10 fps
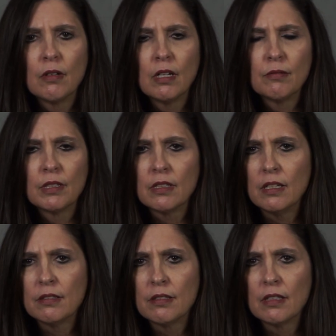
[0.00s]
I
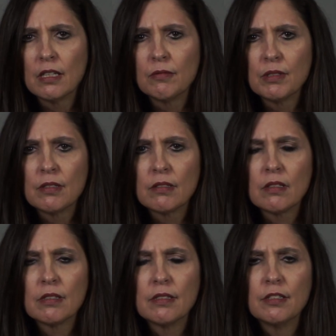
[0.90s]
realized that I was
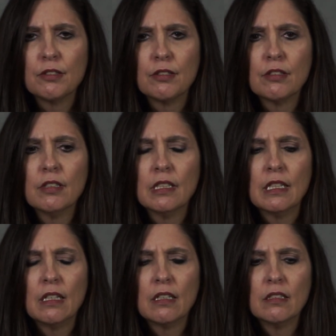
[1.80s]
a sinner,
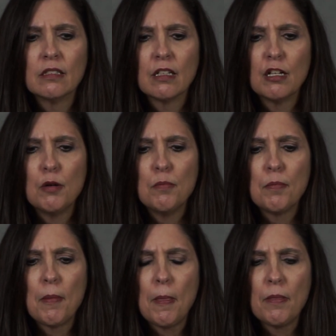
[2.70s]
and
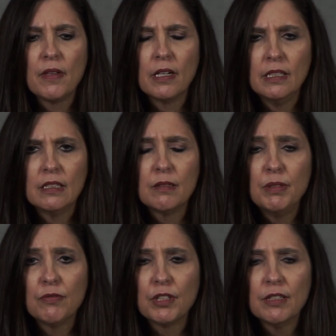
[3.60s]
that I needed to be
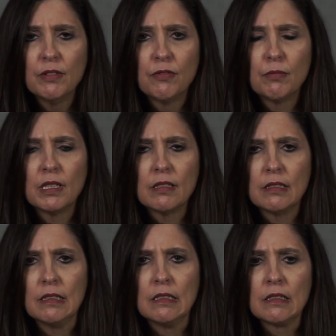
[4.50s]
forgiven for my
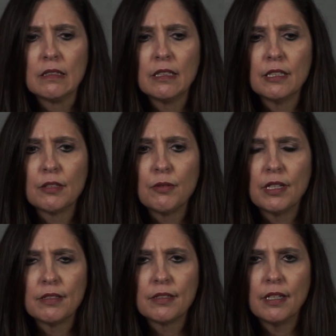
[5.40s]
sins, and that
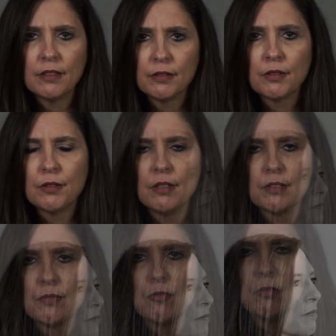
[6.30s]
Christ died on the
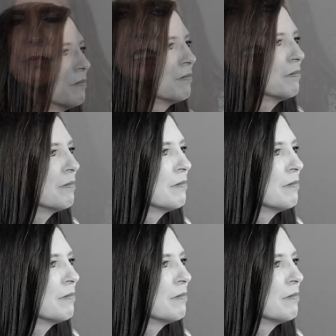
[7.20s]
cross for me.